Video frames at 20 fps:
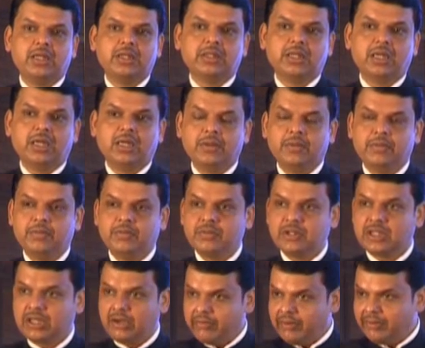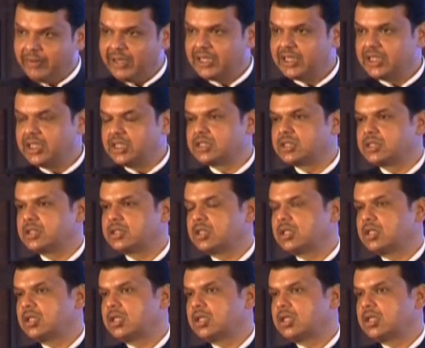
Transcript: the government is